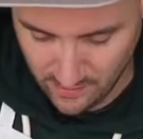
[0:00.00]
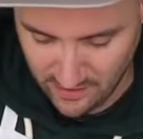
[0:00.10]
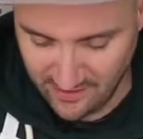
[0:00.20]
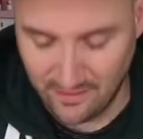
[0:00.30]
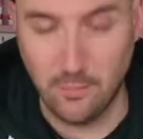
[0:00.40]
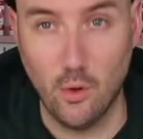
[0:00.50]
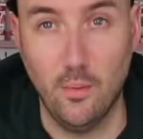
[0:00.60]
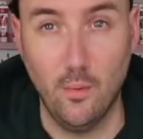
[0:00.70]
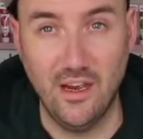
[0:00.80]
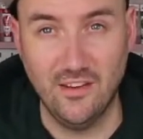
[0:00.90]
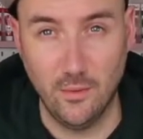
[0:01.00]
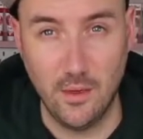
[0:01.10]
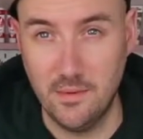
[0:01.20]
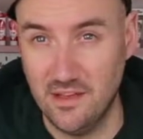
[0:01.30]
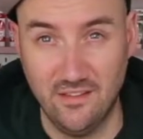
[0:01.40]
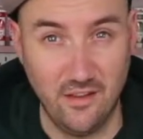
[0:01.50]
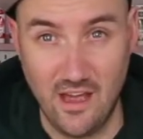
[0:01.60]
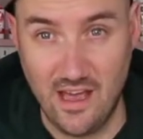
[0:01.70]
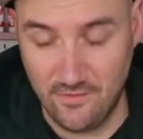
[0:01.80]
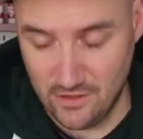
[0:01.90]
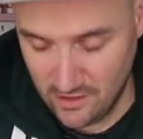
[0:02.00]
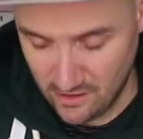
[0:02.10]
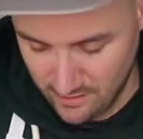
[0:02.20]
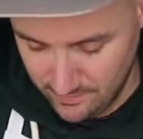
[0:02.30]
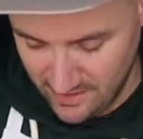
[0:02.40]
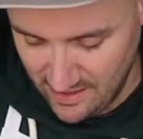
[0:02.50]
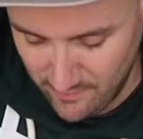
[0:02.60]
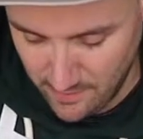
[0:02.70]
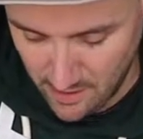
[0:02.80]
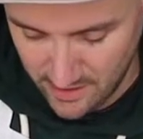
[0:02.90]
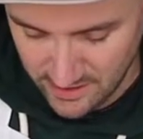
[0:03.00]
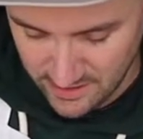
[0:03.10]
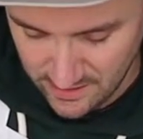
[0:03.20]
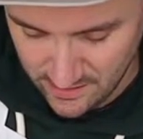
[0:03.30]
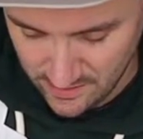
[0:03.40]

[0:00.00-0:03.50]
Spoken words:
think there's a proper way to open this that I haven't done, but never mind.